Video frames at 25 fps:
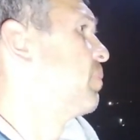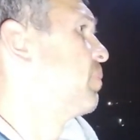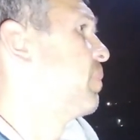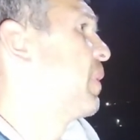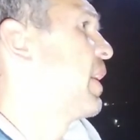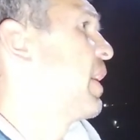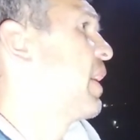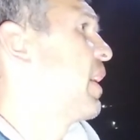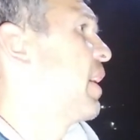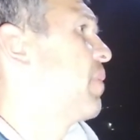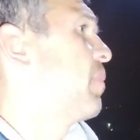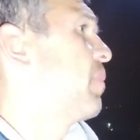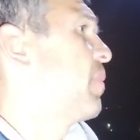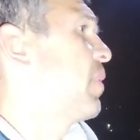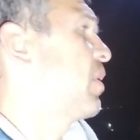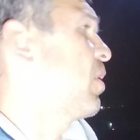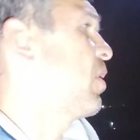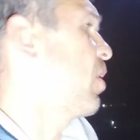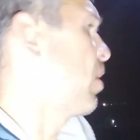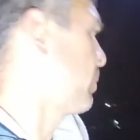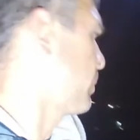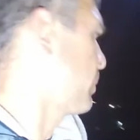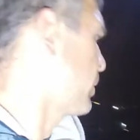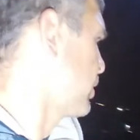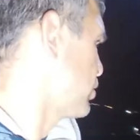But um,
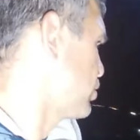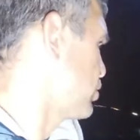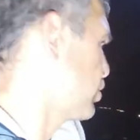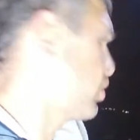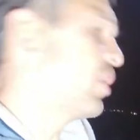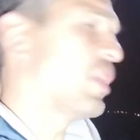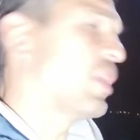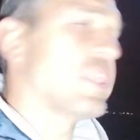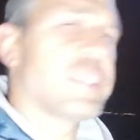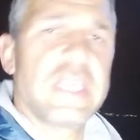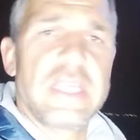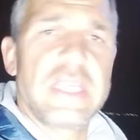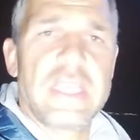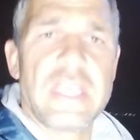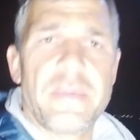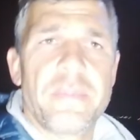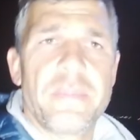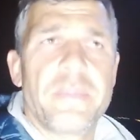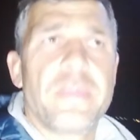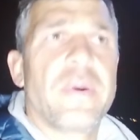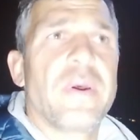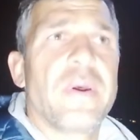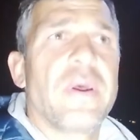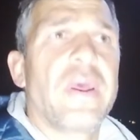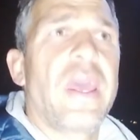yeah, I'm going to show you the setup
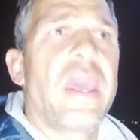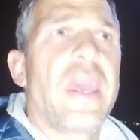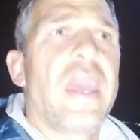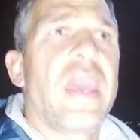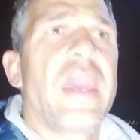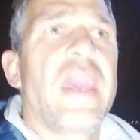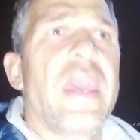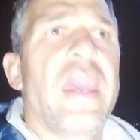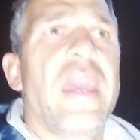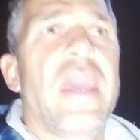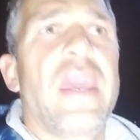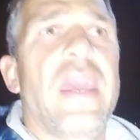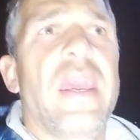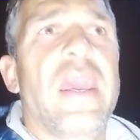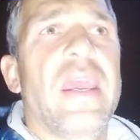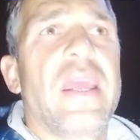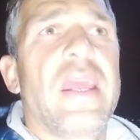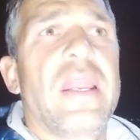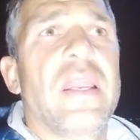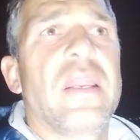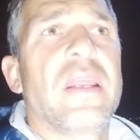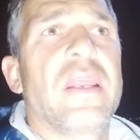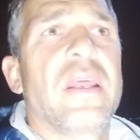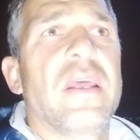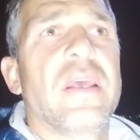
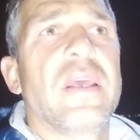and